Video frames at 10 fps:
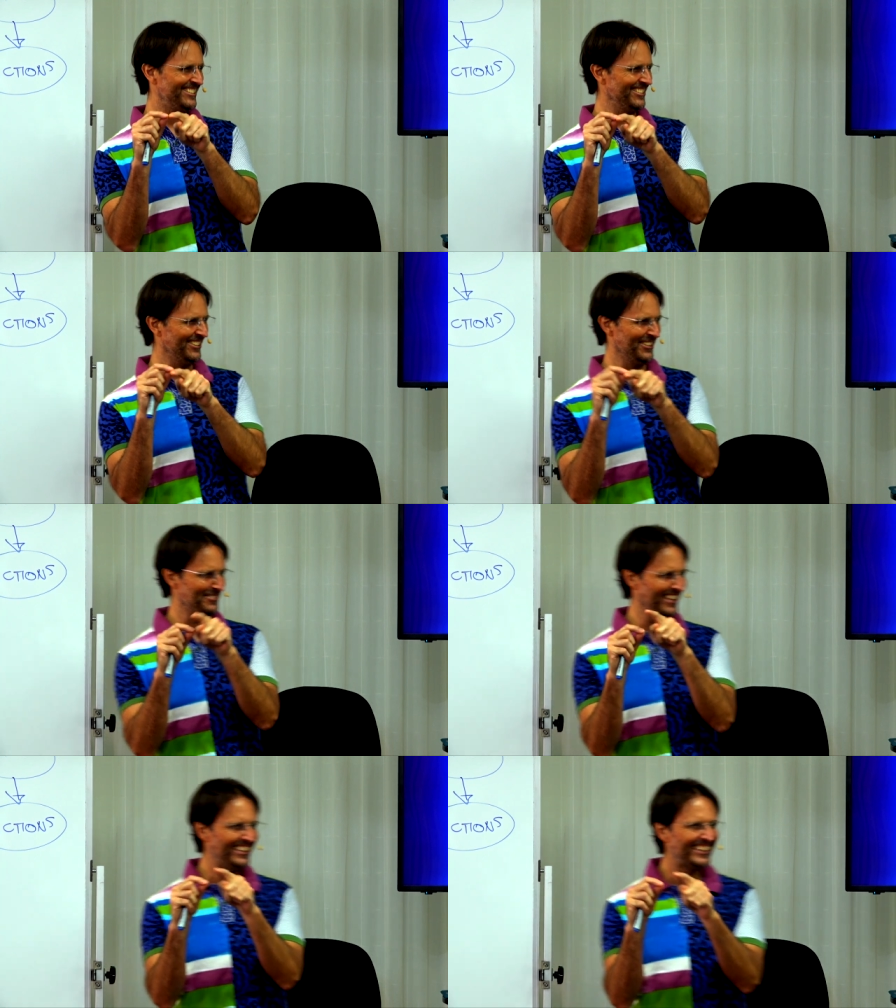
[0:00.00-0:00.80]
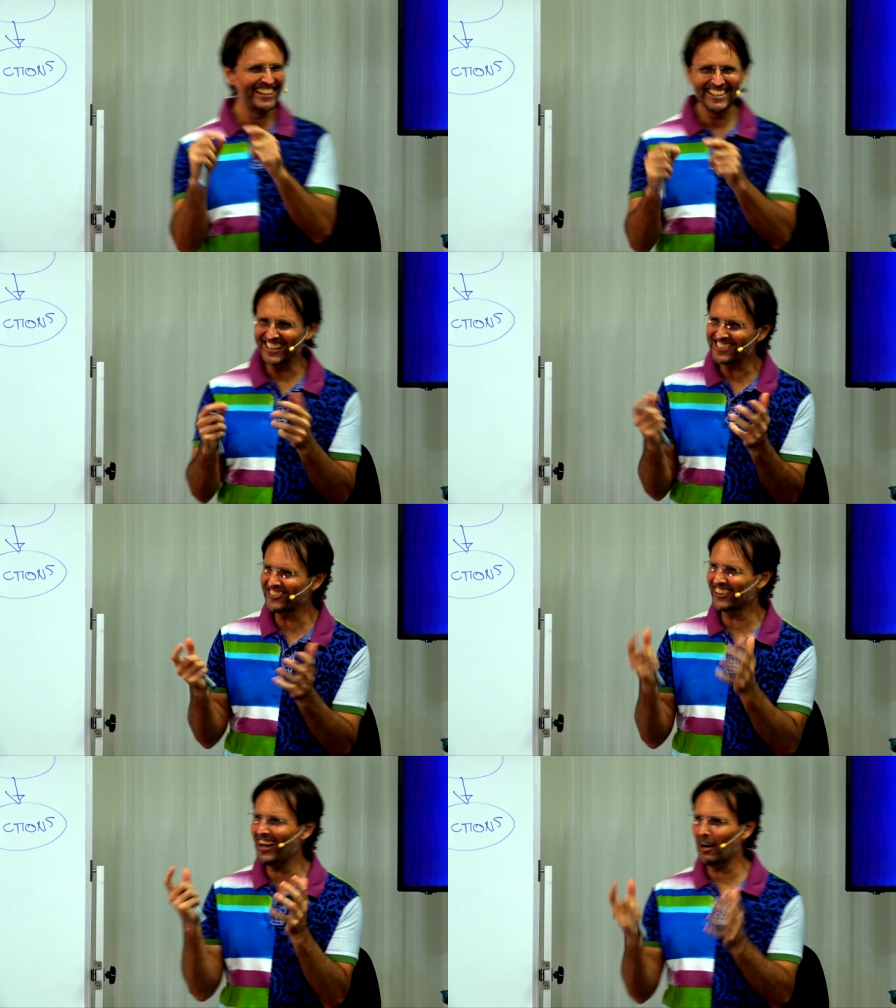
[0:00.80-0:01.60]
Do you know what I mean? That's
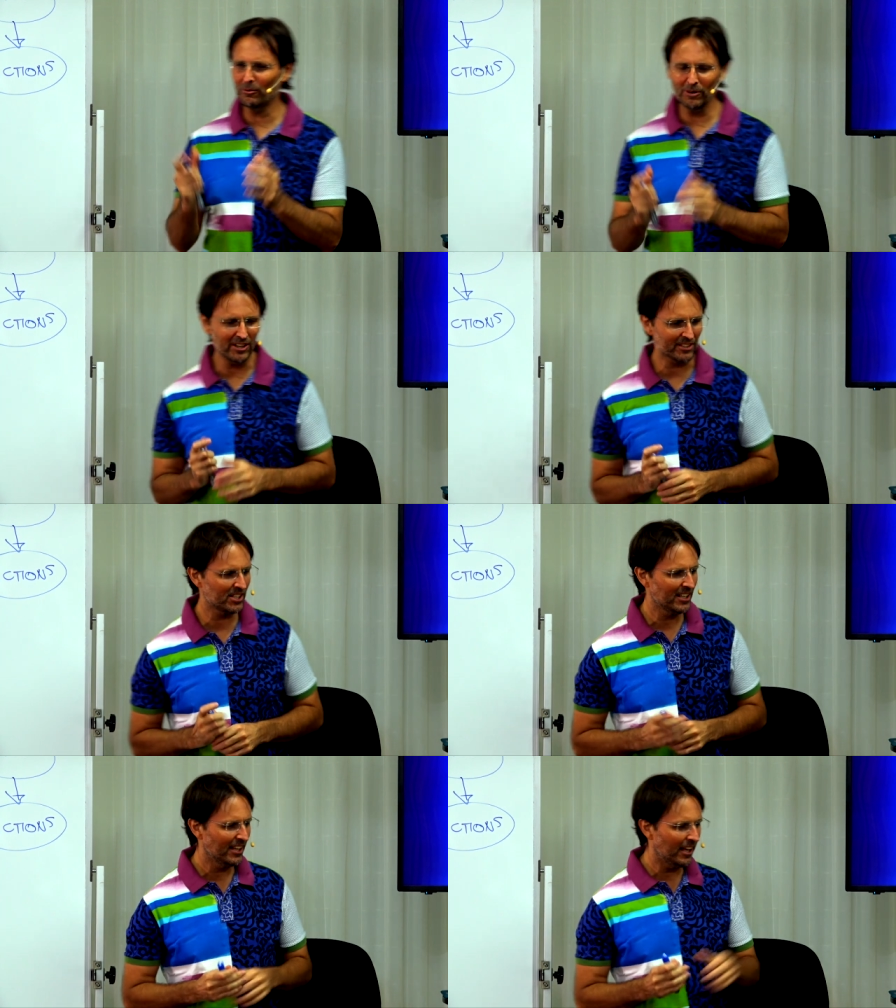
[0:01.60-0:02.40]
not how it works.